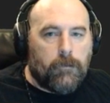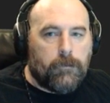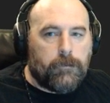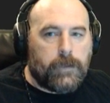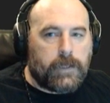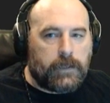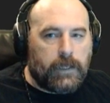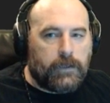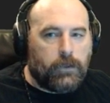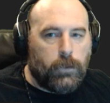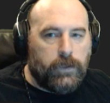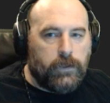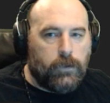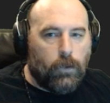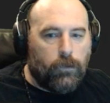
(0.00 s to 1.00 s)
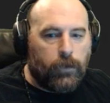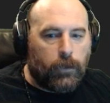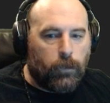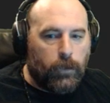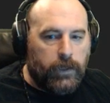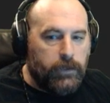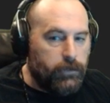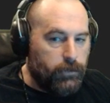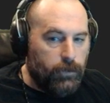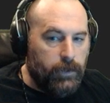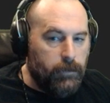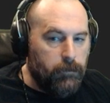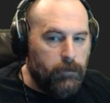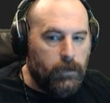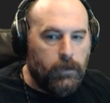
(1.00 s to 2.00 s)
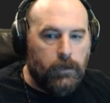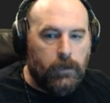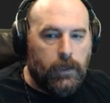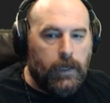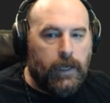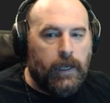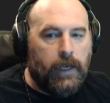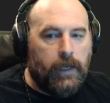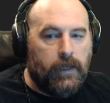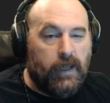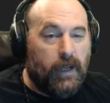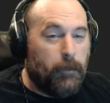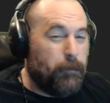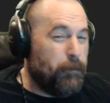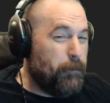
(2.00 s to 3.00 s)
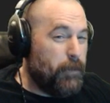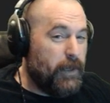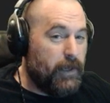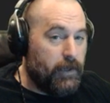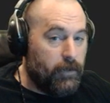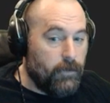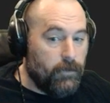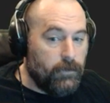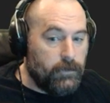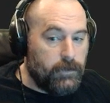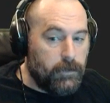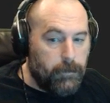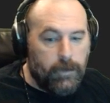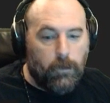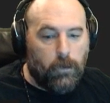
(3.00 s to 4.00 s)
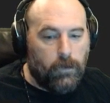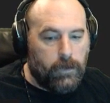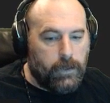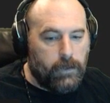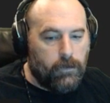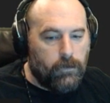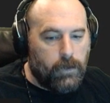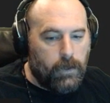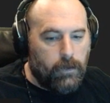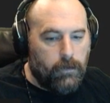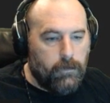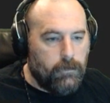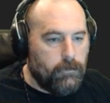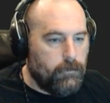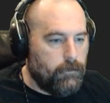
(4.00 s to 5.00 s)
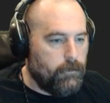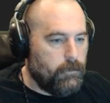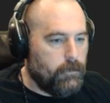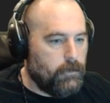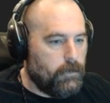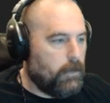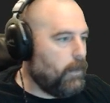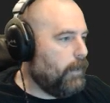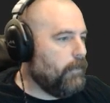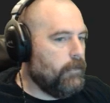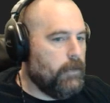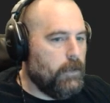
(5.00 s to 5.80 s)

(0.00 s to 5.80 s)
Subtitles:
Because I switched over to Restream and it appears to be working okay. All right.